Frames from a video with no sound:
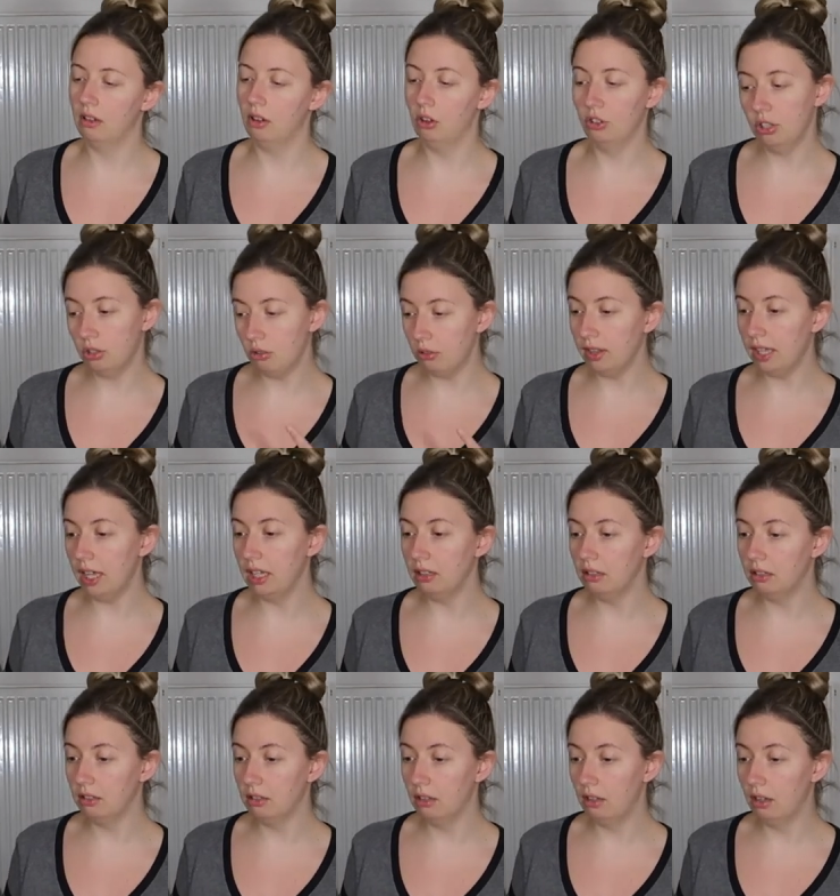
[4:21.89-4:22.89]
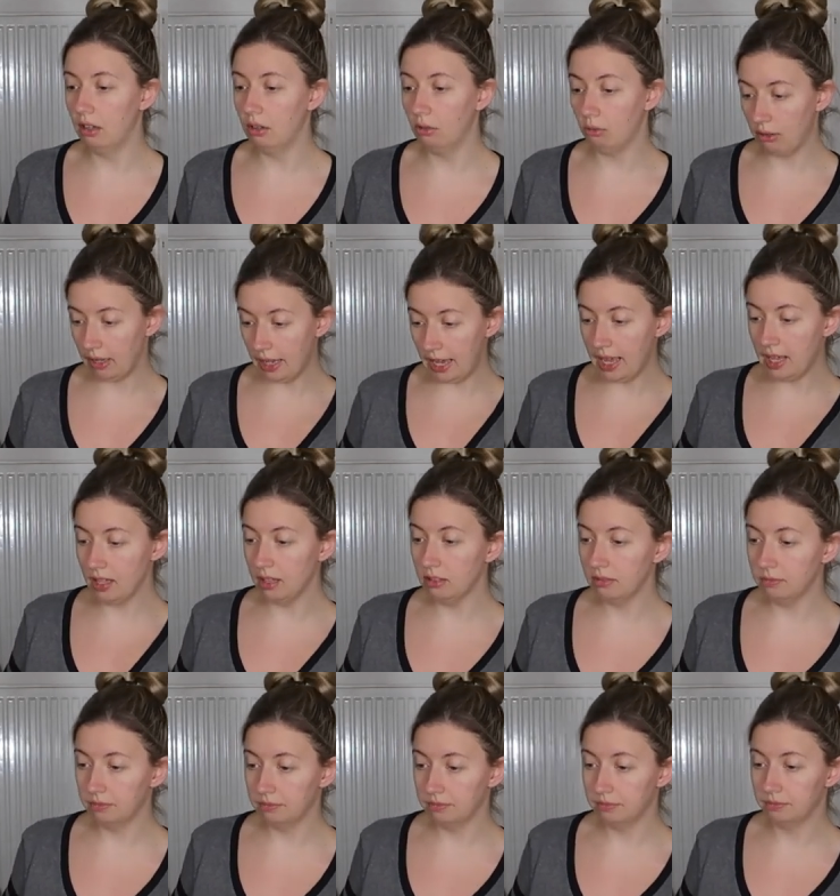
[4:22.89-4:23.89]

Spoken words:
On you go then, go get in.